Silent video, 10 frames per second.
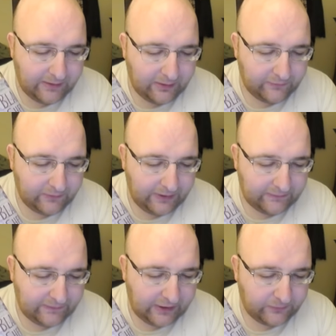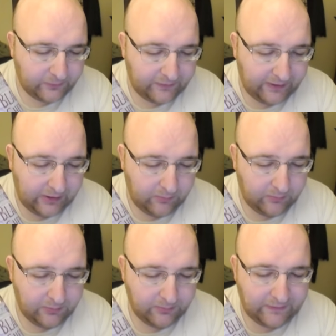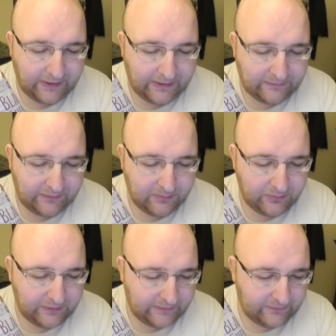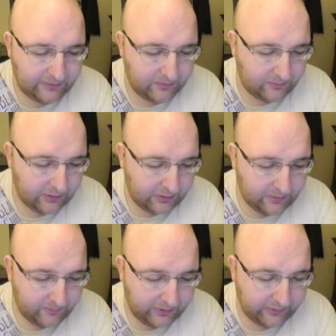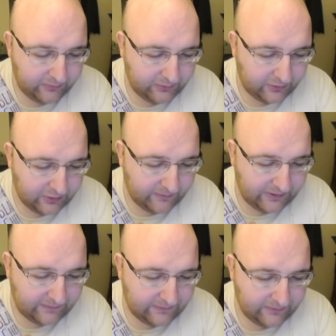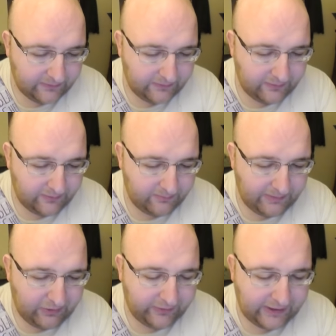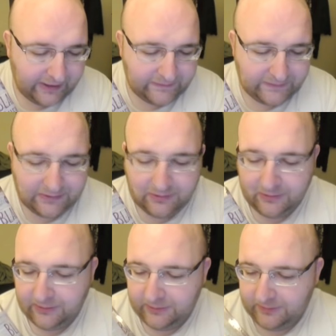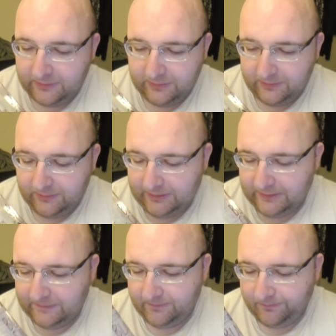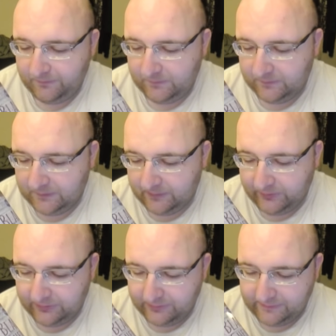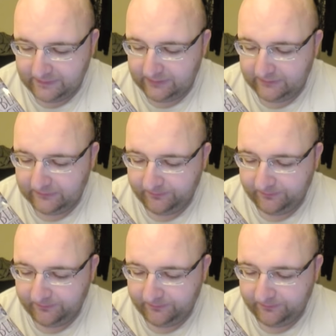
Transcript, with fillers: it also has aspartame, potassium, potassium bicarbonate, malic acid, and a couple other things.